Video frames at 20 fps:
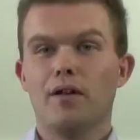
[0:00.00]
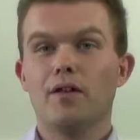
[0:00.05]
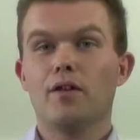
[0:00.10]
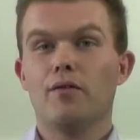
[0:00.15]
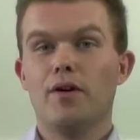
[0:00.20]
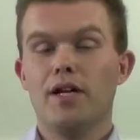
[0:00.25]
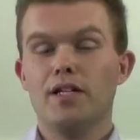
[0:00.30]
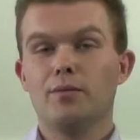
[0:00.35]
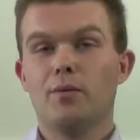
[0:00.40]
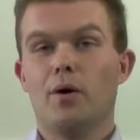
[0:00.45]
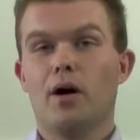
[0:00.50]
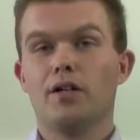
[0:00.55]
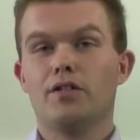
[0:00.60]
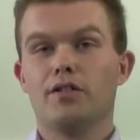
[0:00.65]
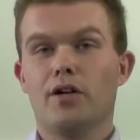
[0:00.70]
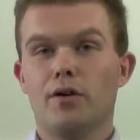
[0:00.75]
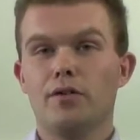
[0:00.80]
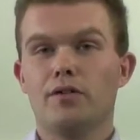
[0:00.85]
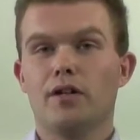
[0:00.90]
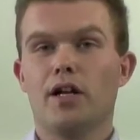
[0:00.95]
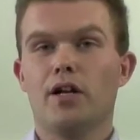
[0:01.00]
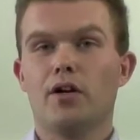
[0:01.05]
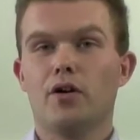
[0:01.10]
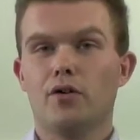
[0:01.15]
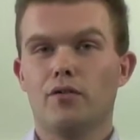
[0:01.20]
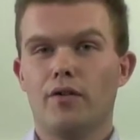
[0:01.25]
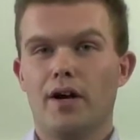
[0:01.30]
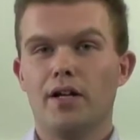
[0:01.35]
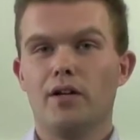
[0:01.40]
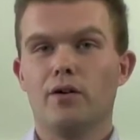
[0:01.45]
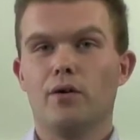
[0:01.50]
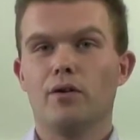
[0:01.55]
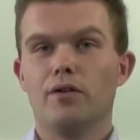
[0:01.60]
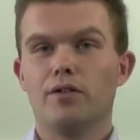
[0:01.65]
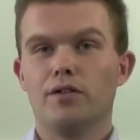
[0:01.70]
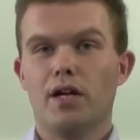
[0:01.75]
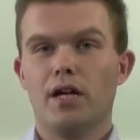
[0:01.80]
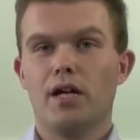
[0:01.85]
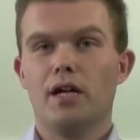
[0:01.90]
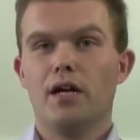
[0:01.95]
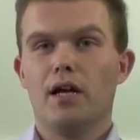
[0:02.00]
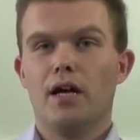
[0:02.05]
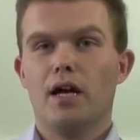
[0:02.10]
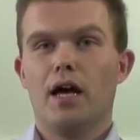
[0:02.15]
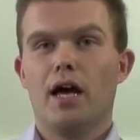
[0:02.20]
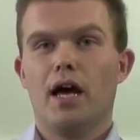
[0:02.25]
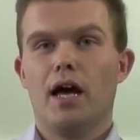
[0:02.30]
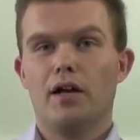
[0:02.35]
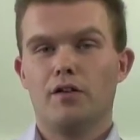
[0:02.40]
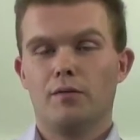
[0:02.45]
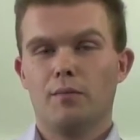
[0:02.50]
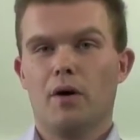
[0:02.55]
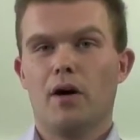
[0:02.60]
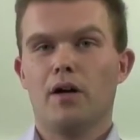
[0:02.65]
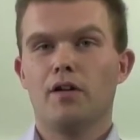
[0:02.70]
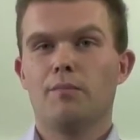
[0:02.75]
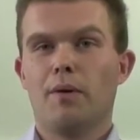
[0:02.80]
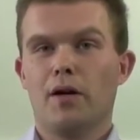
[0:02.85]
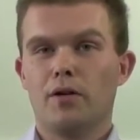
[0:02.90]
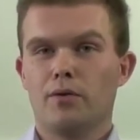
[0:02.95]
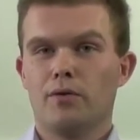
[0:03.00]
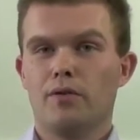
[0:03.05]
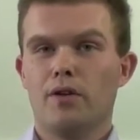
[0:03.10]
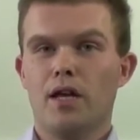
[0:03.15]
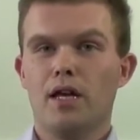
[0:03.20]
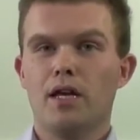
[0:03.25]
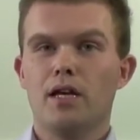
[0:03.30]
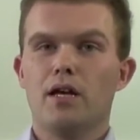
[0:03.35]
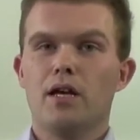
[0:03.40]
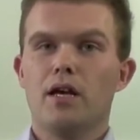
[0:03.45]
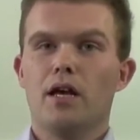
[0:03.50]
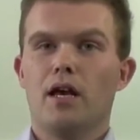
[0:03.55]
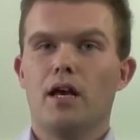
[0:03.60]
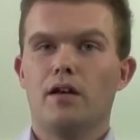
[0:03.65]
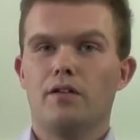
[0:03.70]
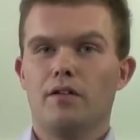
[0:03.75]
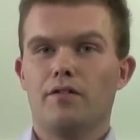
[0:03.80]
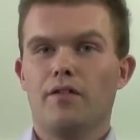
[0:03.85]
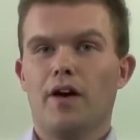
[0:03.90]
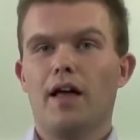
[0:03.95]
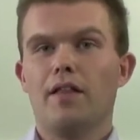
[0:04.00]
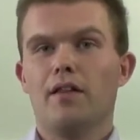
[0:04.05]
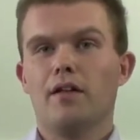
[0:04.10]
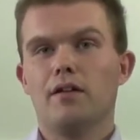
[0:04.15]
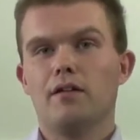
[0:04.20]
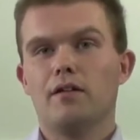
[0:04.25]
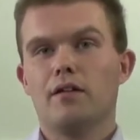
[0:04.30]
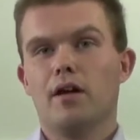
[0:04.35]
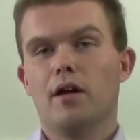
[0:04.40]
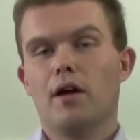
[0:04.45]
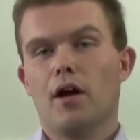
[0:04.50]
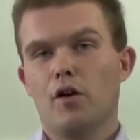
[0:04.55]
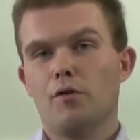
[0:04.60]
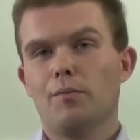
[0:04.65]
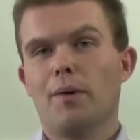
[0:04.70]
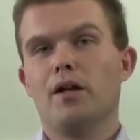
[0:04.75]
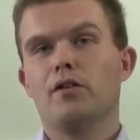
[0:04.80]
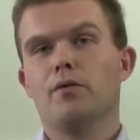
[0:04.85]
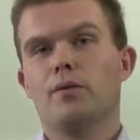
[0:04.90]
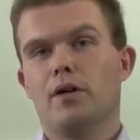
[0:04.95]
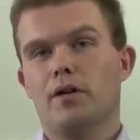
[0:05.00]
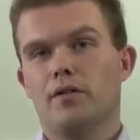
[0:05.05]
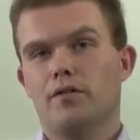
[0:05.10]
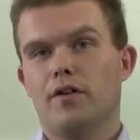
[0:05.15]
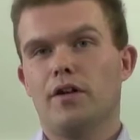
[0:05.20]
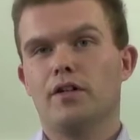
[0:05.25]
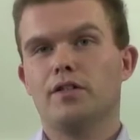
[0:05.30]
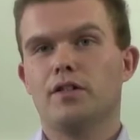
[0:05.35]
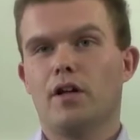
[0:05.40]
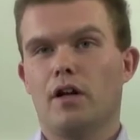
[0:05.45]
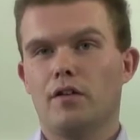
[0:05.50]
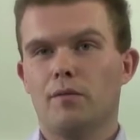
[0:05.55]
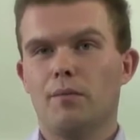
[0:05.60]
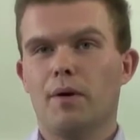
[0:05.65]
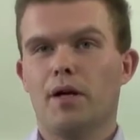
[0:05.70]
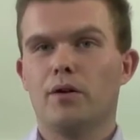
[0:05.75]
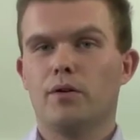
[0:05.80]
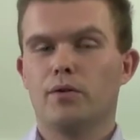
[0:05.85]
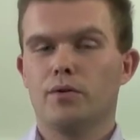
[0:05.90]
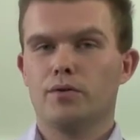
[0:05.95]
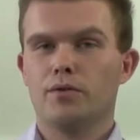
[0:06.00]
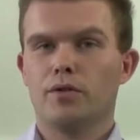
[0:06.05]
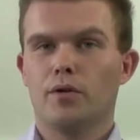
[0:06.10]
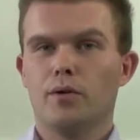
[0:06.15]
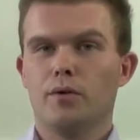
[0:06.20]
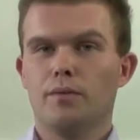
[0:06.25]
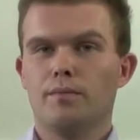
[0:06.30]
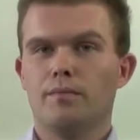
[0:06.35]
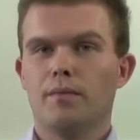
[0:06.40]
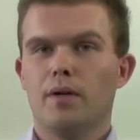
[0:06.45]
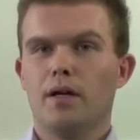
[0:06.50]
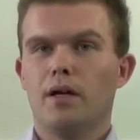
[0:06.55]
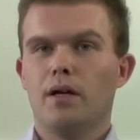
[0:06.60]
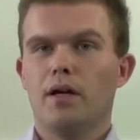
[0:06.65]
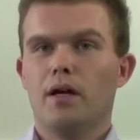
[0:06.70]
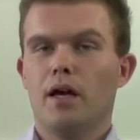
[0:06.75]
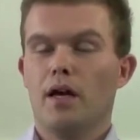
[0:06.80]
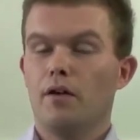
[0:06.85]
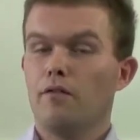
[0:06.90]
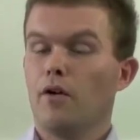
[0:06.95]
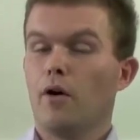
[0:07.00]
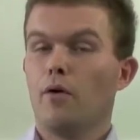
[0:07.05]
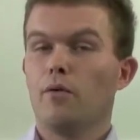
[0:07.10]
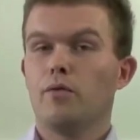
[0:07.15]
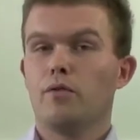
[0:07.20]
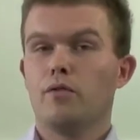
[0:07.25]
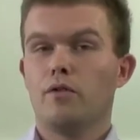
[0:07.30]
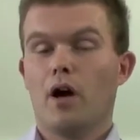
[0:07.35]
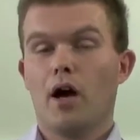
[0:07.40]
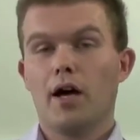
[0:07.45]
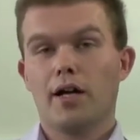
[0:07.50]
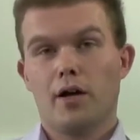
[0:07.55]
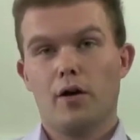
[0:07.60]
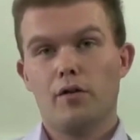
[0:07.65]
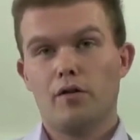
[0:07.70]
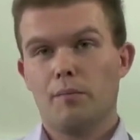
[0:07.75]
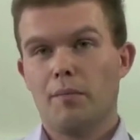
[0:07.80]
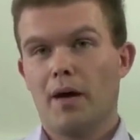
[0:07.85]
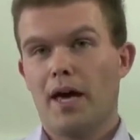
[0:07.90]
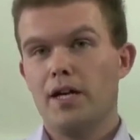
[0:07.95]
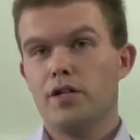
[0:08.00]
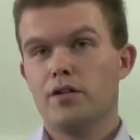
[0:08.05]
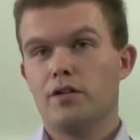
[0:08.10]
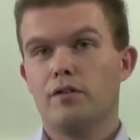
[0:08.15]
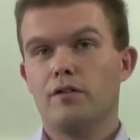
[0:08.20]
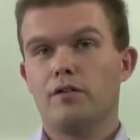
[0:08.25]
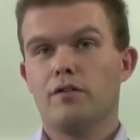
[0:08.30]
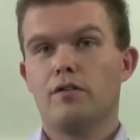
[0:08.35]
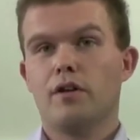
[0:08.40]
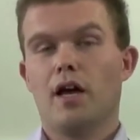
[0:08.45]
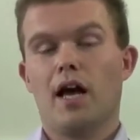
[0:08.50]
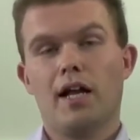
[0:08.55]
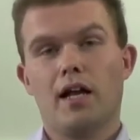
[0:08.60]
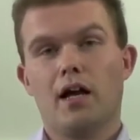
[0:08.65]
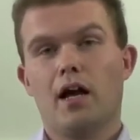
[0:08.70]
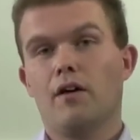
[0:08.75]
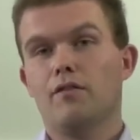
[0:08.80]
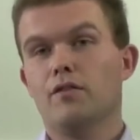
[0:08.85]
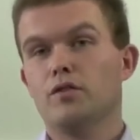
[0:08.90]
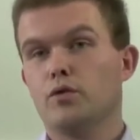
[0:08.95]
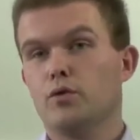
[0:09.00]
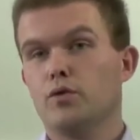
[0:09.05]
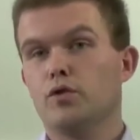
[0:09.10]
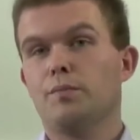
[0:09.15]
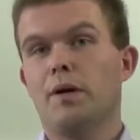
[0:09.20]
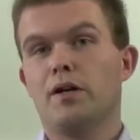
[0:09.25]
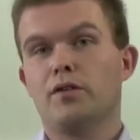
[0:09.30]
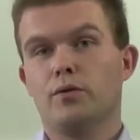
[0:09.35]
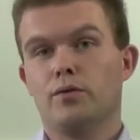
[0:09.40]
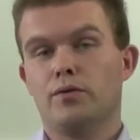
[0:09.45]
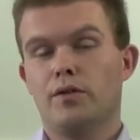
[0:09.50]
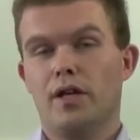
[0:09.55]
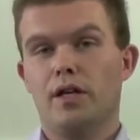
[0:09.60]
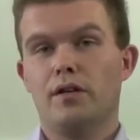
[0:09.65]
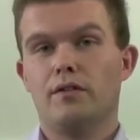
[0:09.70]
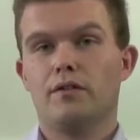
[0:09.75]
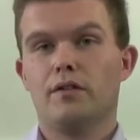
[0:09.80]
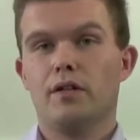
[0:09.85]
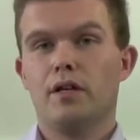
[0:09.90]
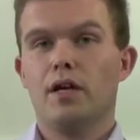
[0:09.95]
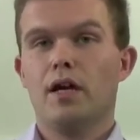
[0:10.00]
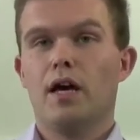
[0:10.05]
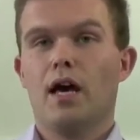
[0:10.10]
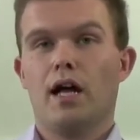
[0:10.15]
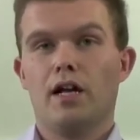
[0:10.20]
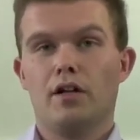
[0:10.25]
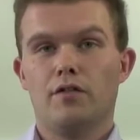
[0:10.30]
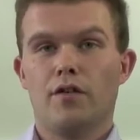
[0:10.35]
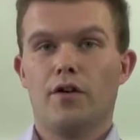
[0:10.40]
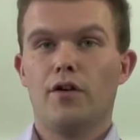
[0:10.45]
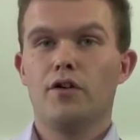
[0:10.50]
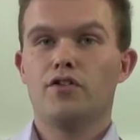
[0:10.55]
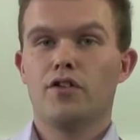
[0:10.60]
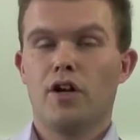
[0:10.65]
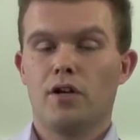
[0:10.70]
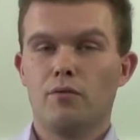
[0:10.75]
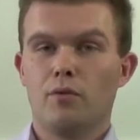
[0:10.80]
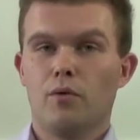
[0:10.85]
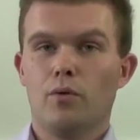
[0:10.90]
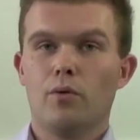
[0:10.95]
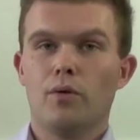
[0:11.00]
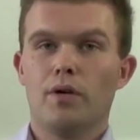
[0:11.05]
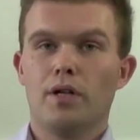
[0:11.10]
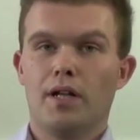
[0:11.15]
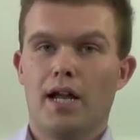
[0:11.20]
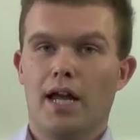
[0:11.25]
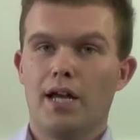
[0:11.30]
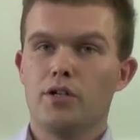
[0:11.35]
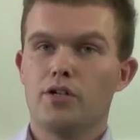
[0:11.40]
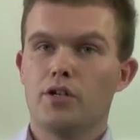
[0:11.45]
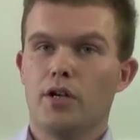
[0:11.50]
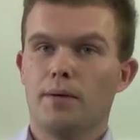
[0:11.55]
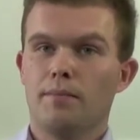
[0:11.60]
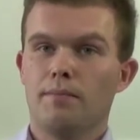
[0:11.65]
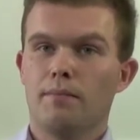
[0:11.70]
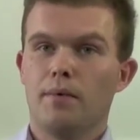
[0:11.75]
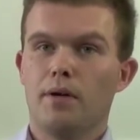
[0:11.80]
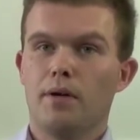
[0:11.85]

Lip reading: The reason why I chose clinical radiology as my specialty is the fact that it goes back to when I first started medical school. It involves diagnosing patients and it covers all specialties and is very general in nature.